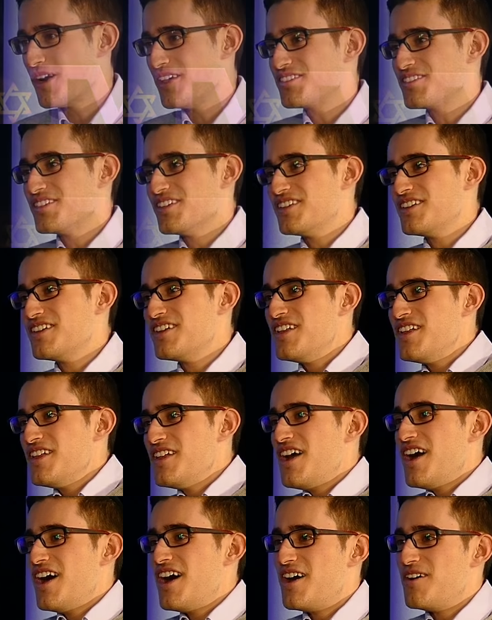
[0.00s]
question,
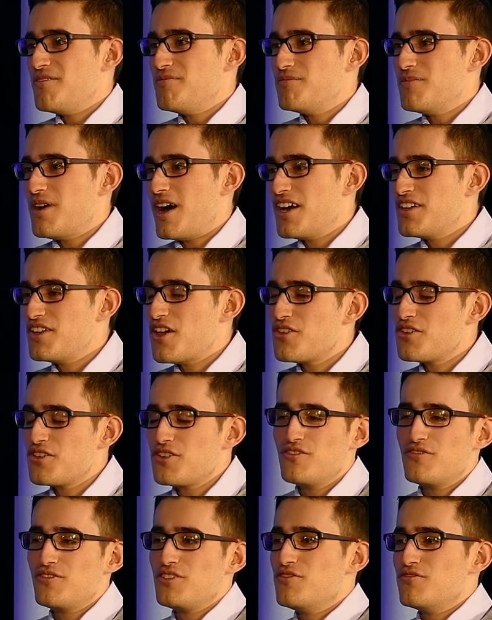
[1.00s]
I know that
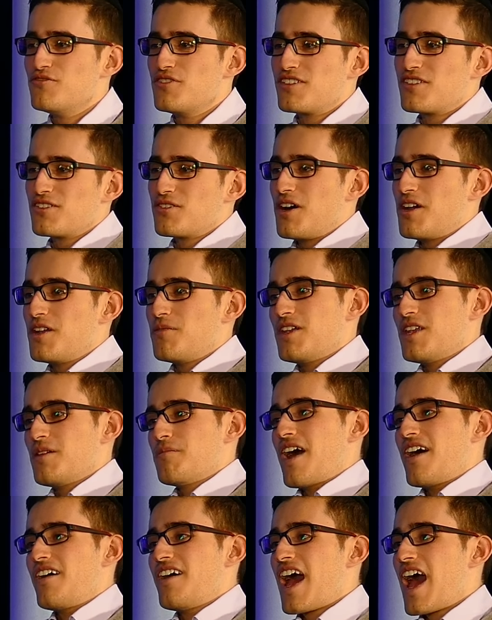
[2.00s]
you've written quite a bit
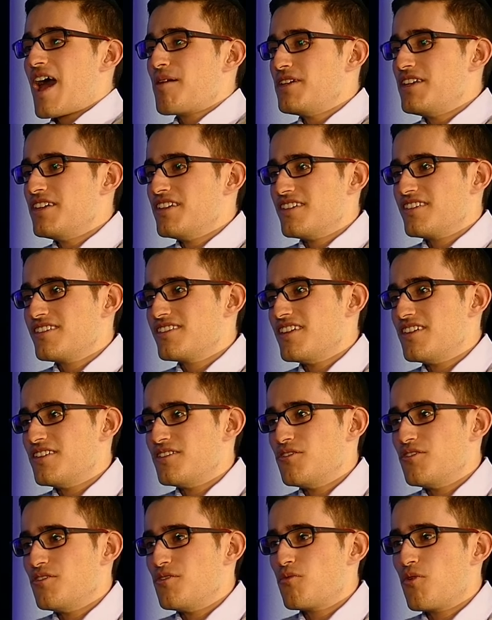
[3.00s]
about happiness
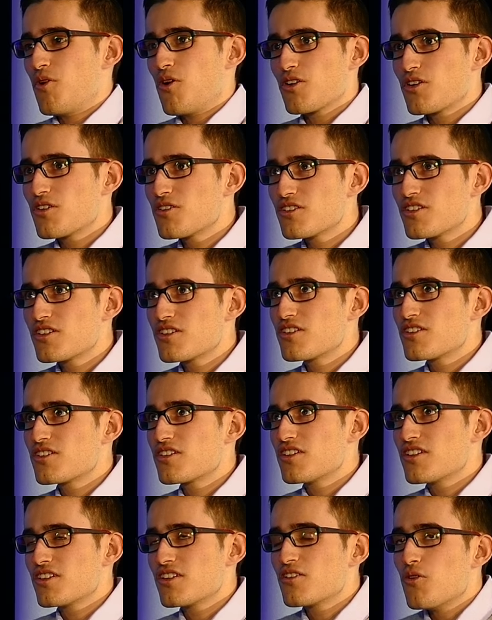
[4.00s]
and what
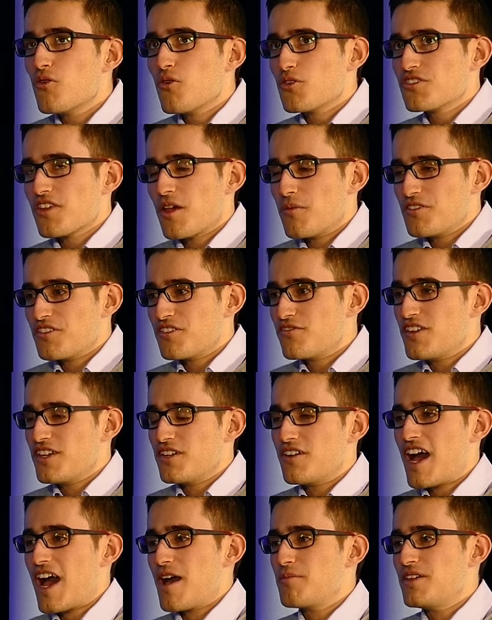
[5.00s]
cause someone to
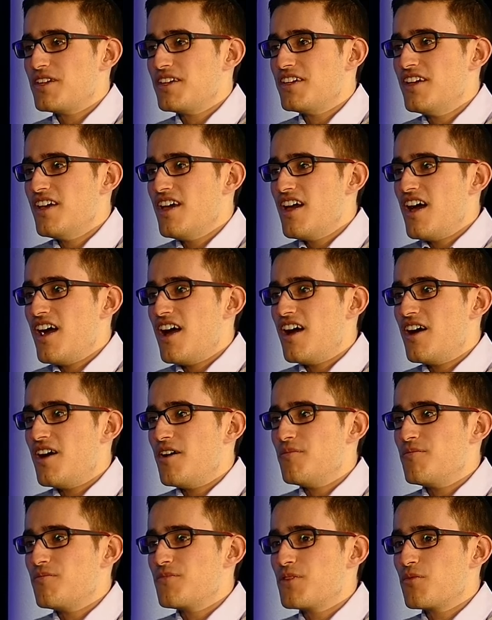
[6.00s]
feel happy,
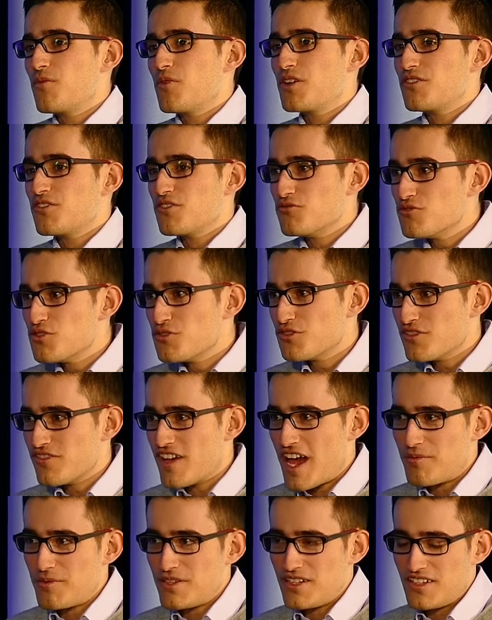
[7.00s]
what is the root of
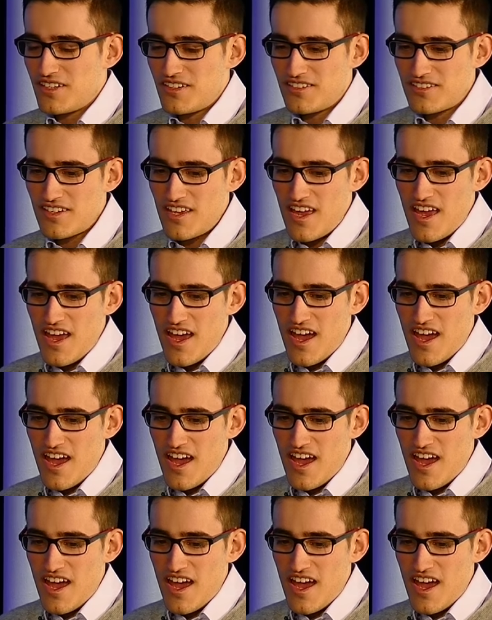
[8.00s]
happiness.